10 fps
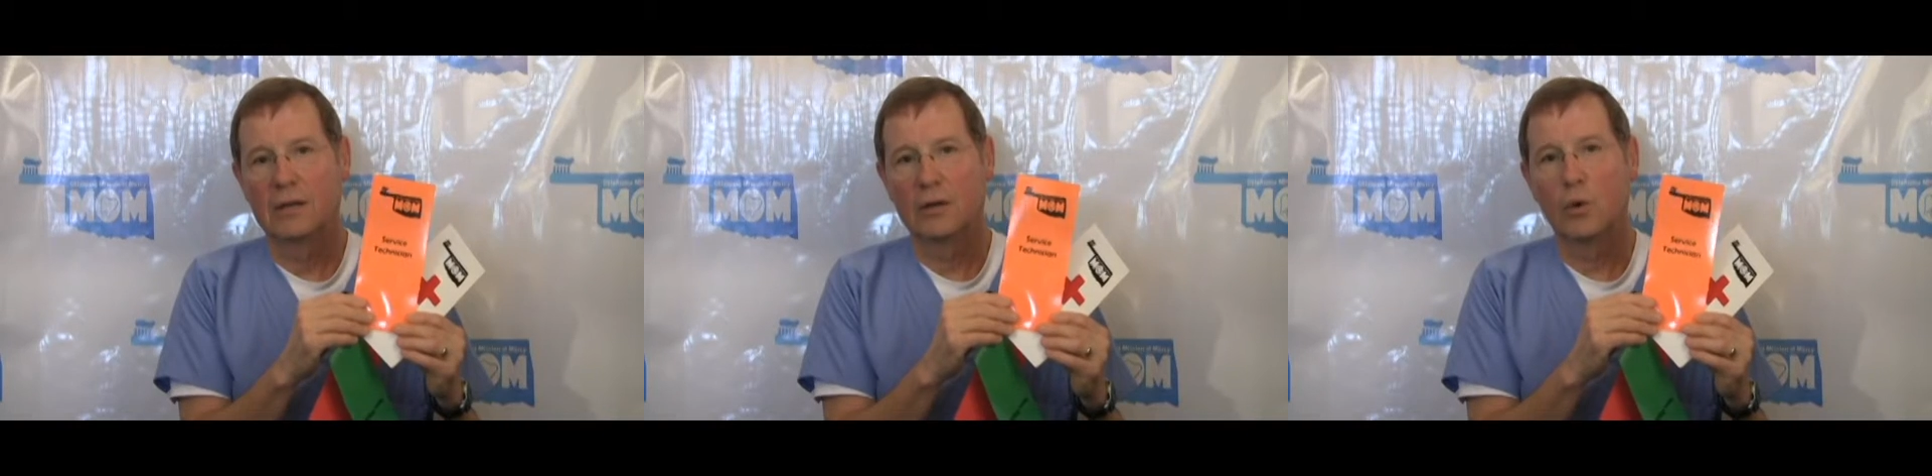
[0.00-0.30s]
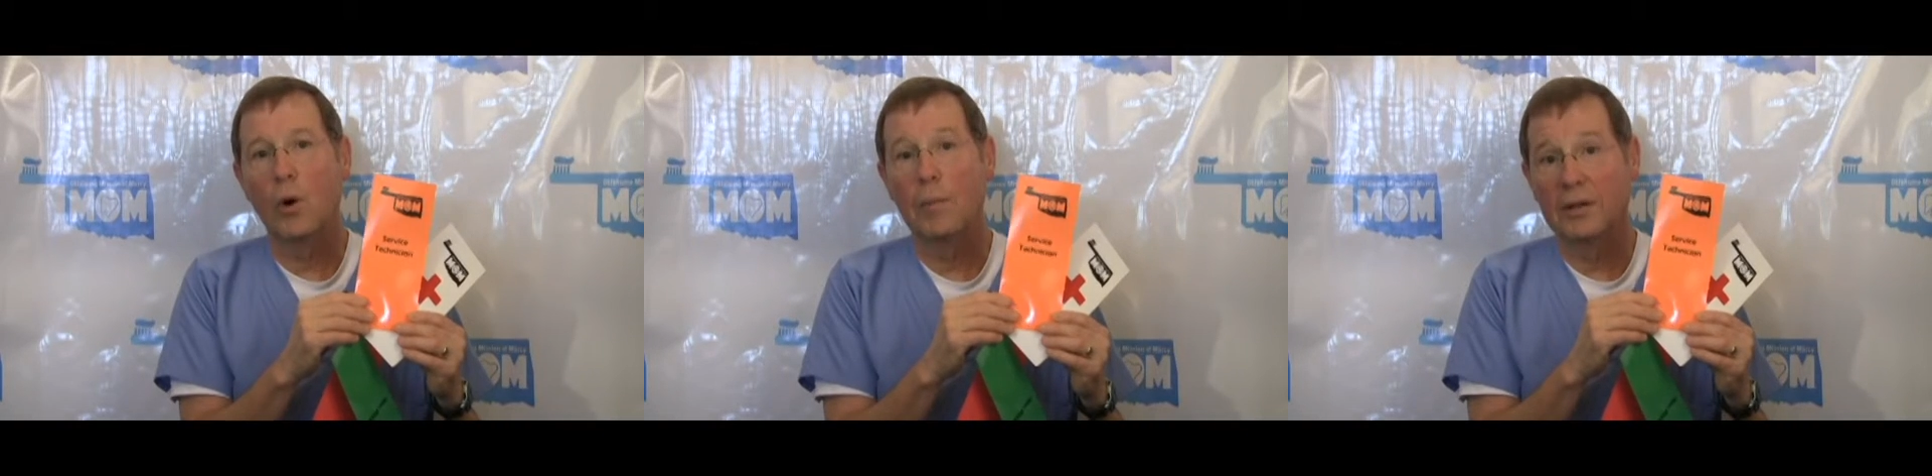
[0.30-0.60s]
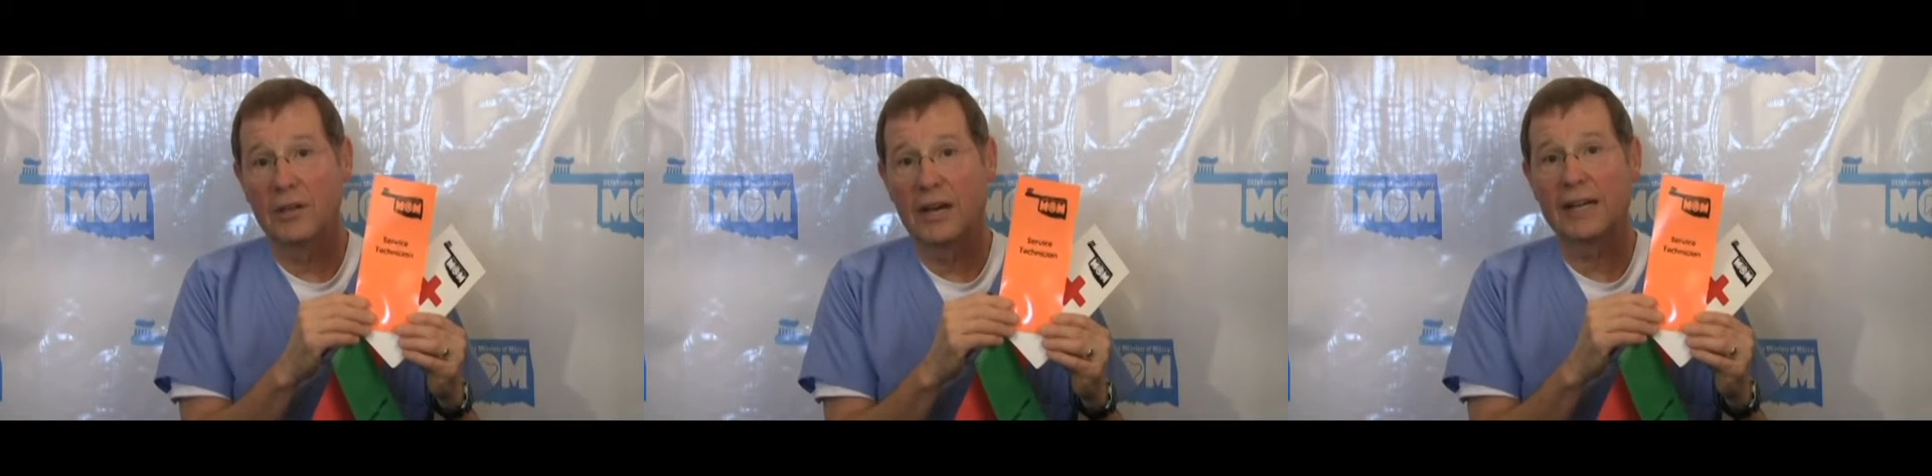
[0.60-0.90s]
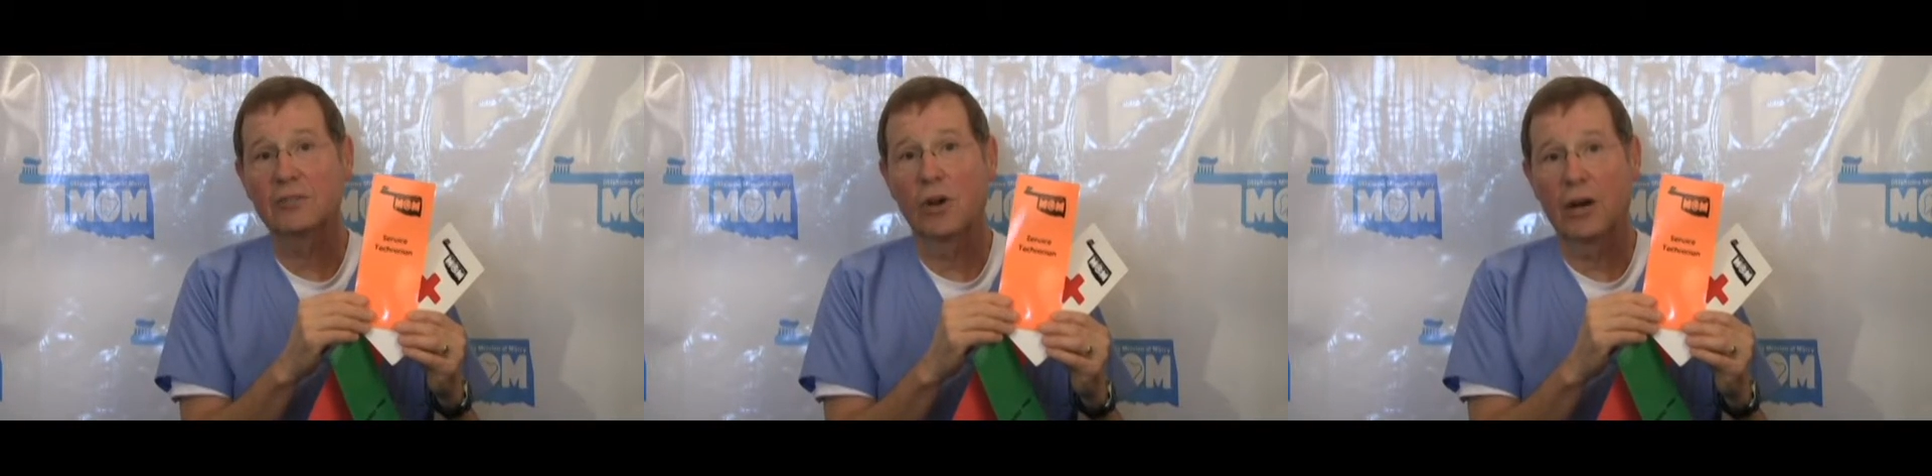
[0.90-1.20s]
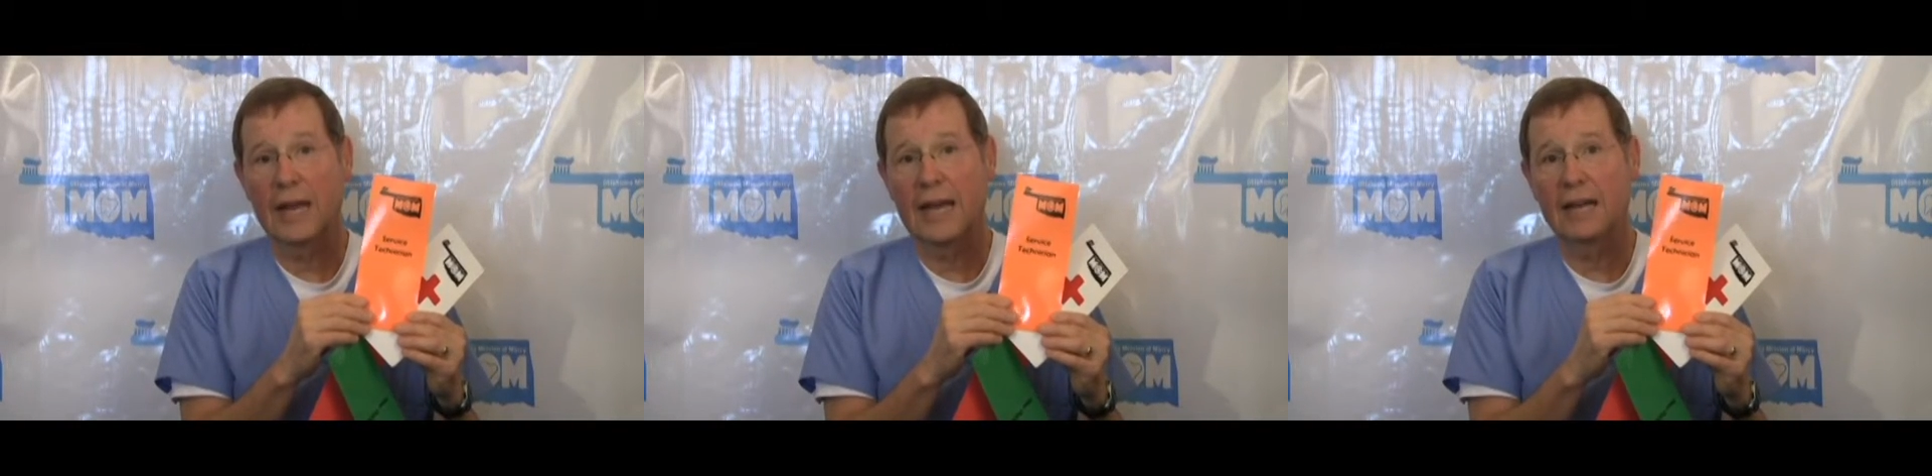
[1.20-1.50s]
equipment techs
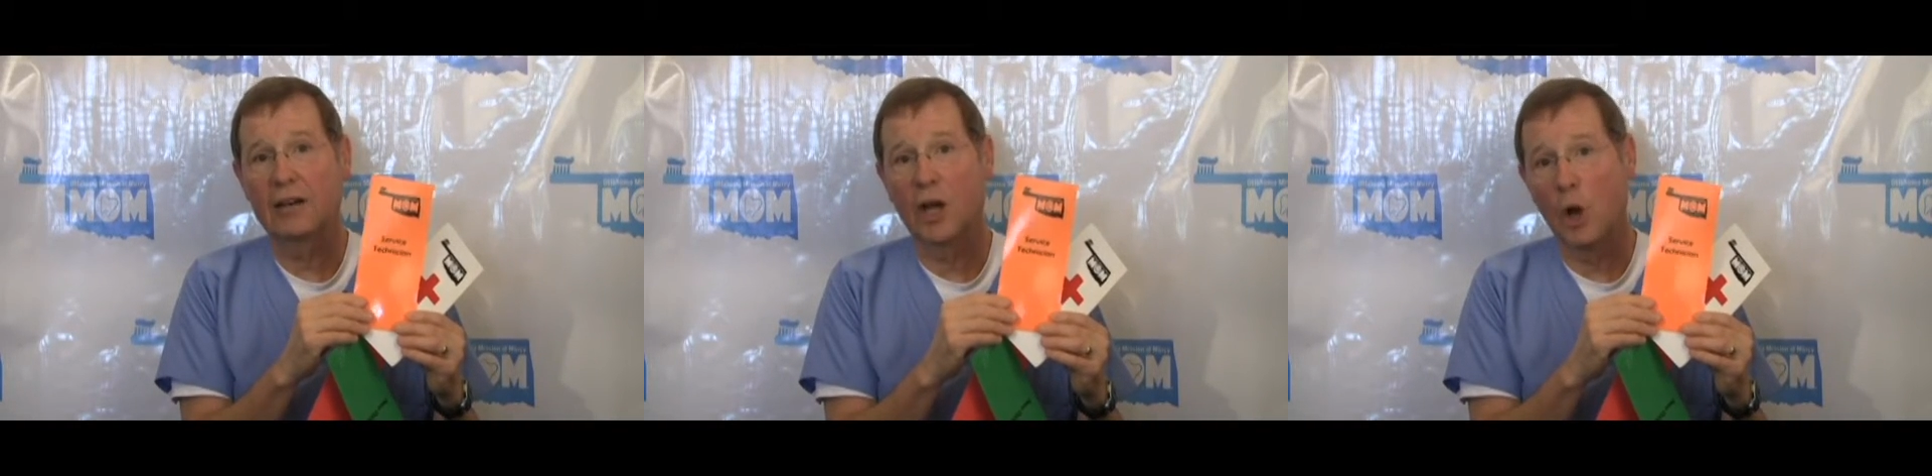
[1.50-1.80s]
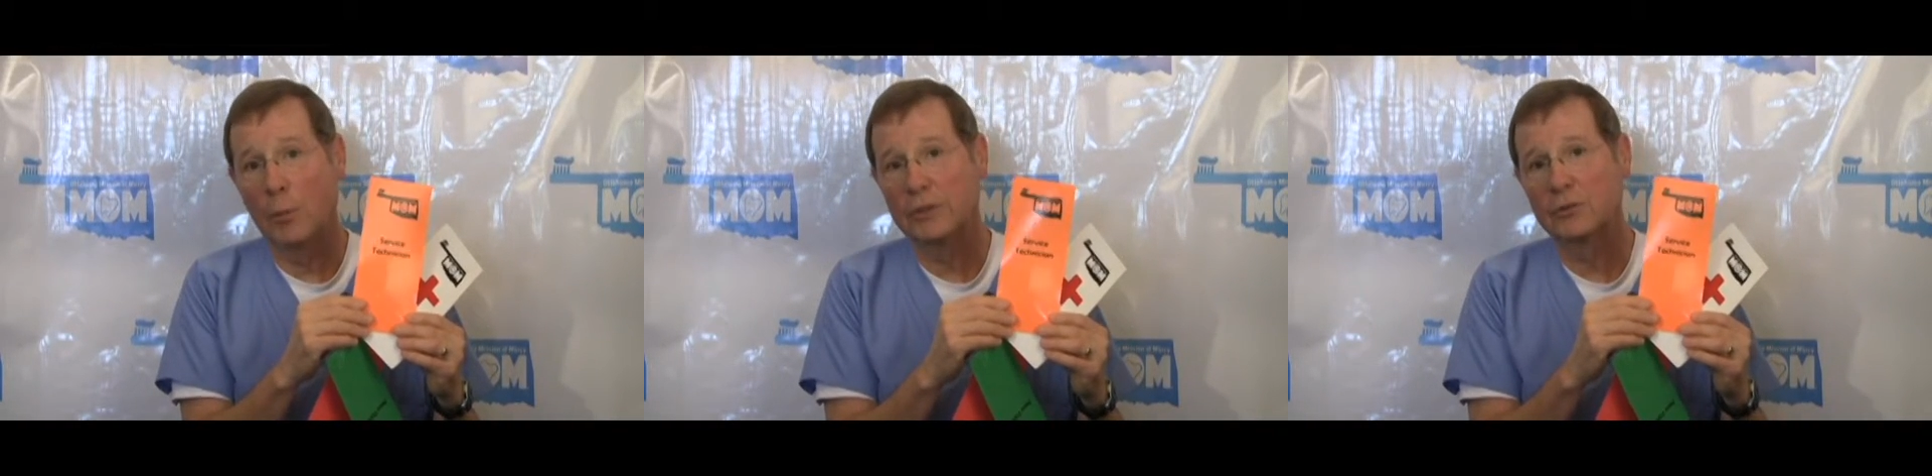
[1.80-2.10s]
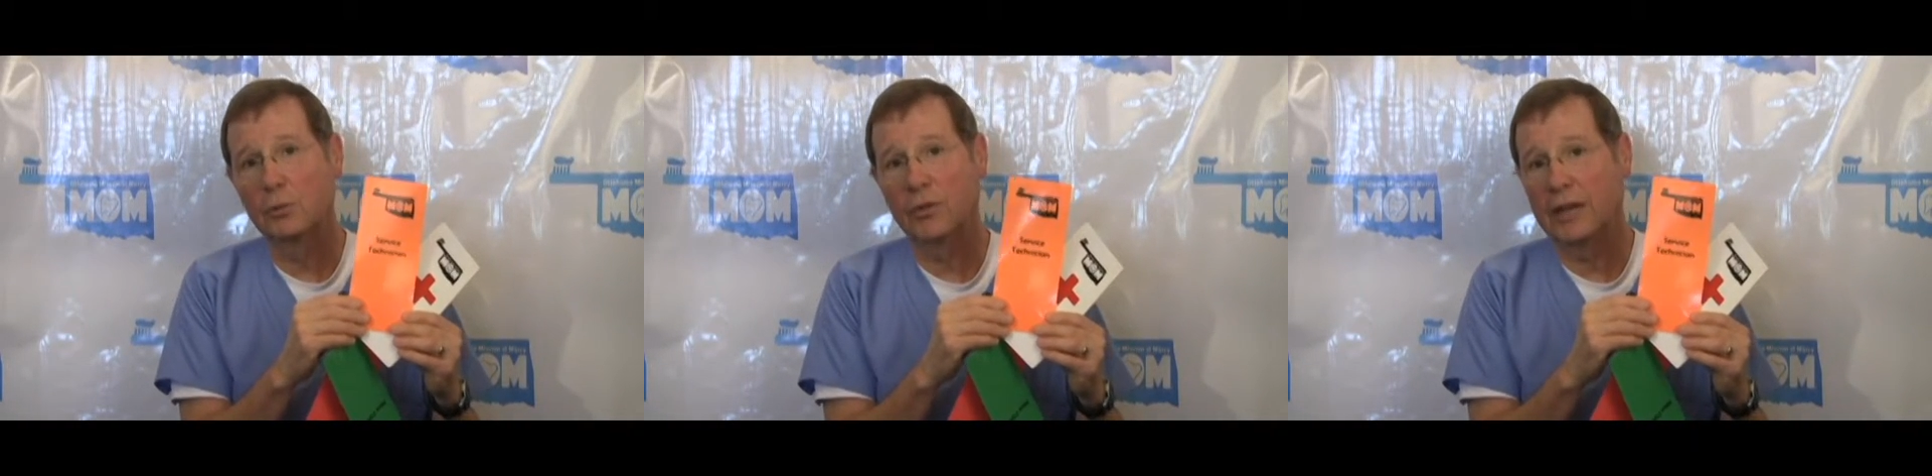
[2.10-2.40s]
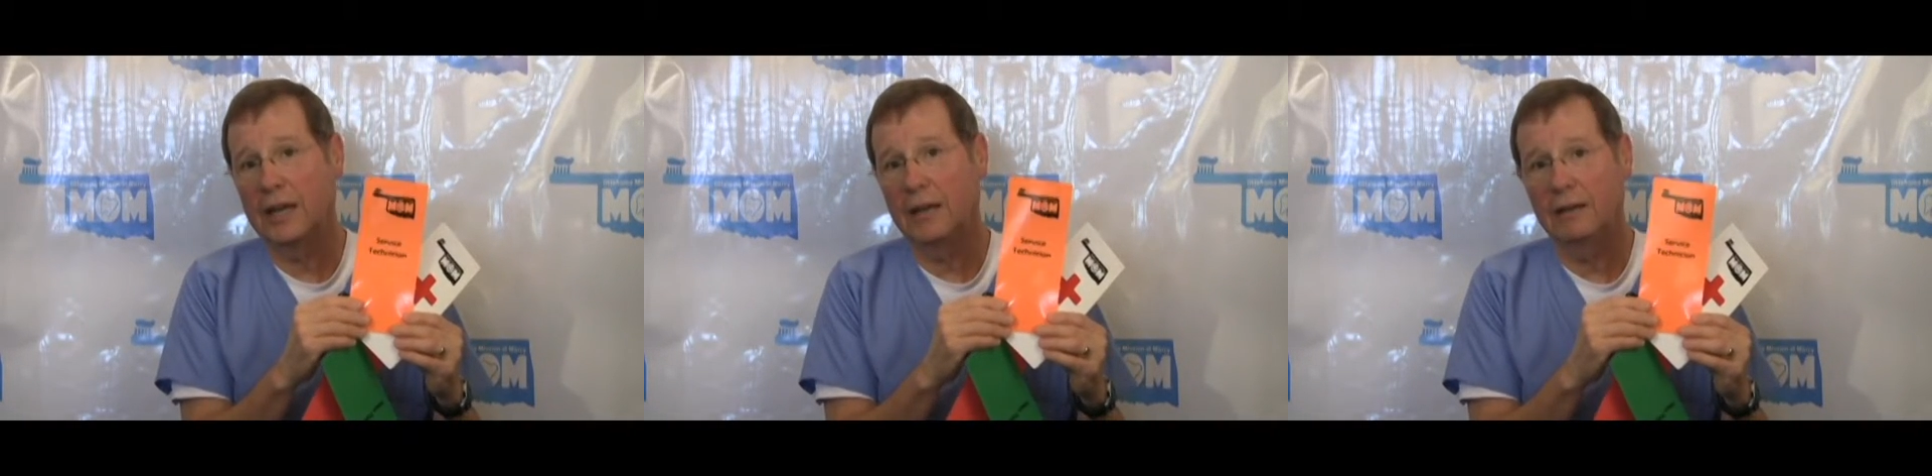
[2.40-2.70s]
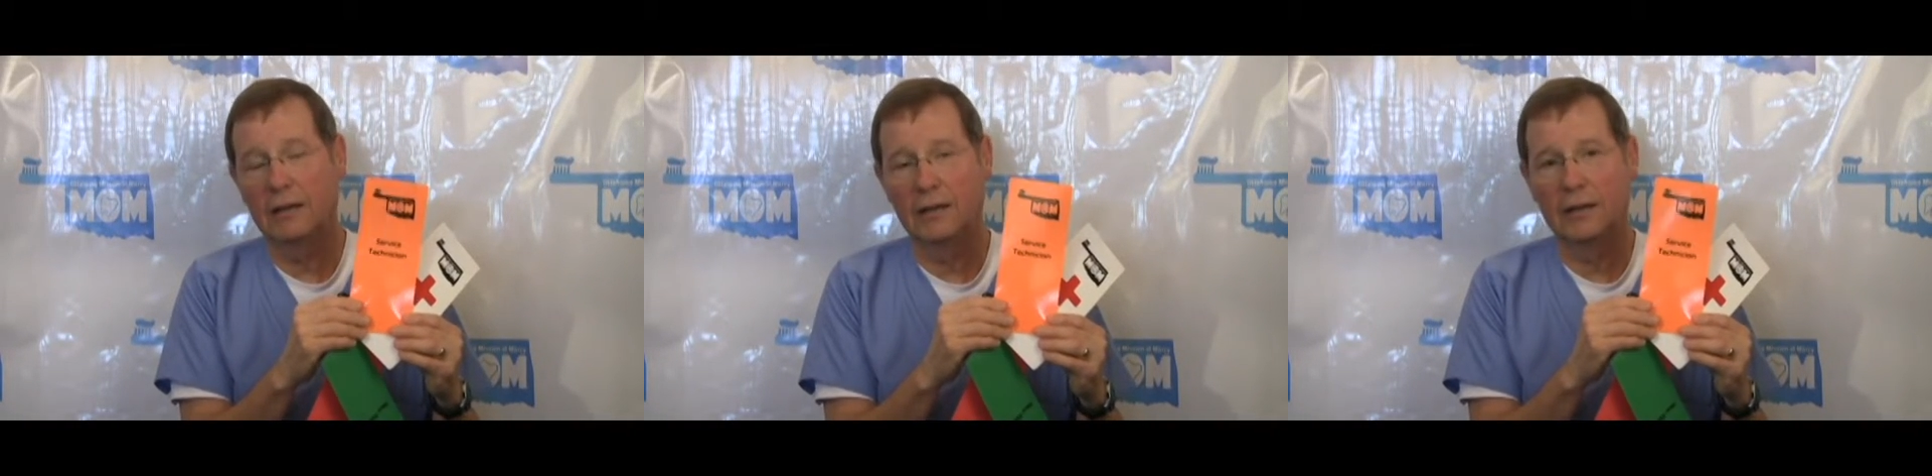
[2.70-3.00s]
on hand to help us with any